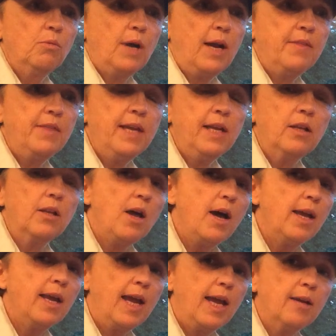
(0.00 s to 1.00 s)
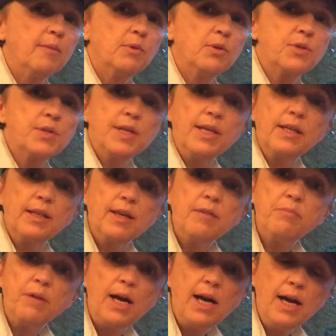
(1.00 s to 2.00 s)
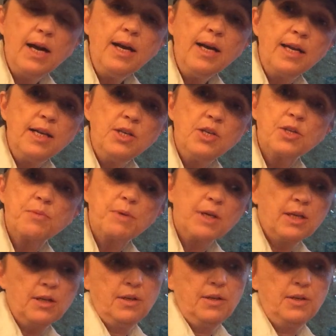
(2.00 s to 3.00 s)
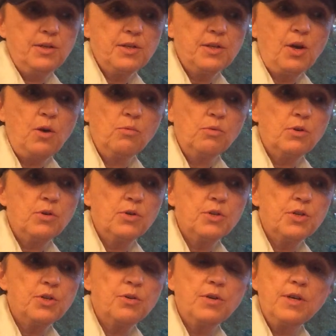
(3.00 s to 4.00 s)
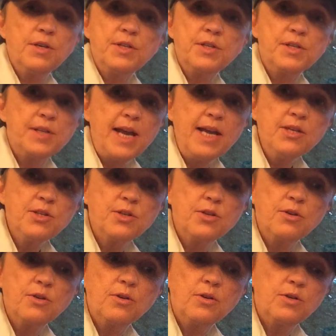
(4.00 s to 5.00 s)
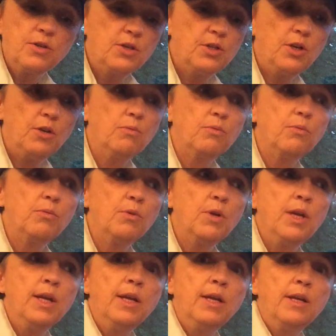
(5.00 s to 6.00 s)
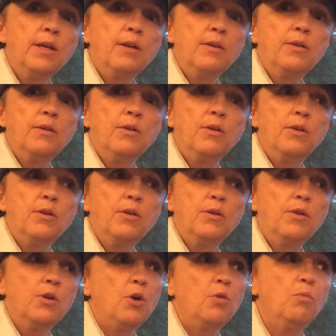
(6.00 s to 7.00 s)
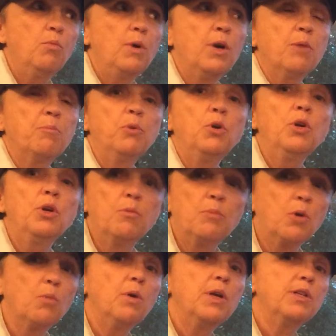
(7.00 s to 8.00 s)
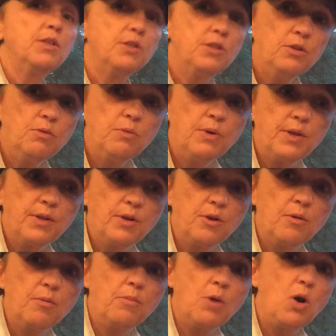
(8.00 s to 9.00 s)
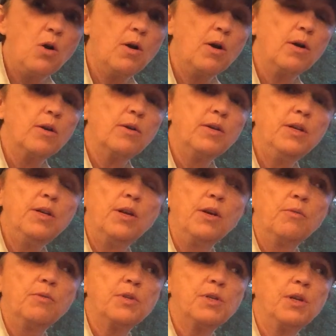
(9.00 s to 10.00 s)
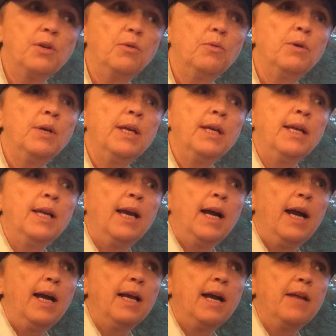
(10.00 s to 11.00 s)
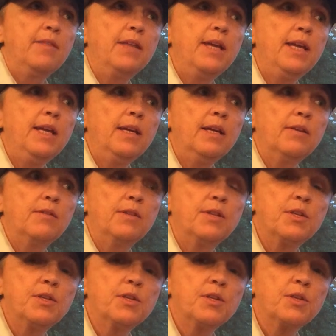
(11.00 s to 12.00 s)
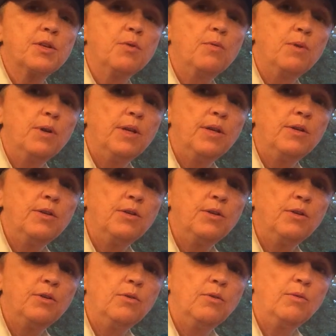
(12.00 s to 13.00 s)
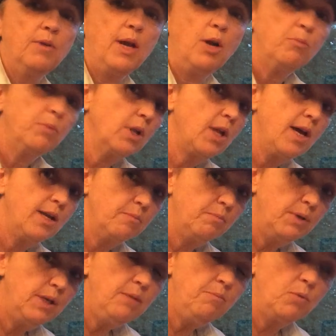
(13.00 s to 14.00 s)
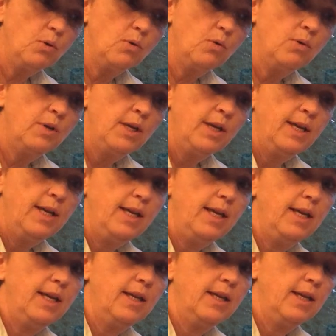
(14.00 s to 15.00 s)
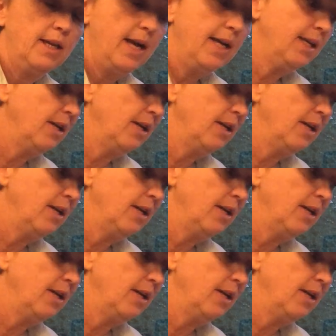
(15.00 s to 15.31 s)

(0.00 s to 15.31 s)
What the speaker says: I think a lot of animals get left behind just because owners during a disaster don't know where to put them or what to do with them, or, so I think this is going to help a lot of people. And I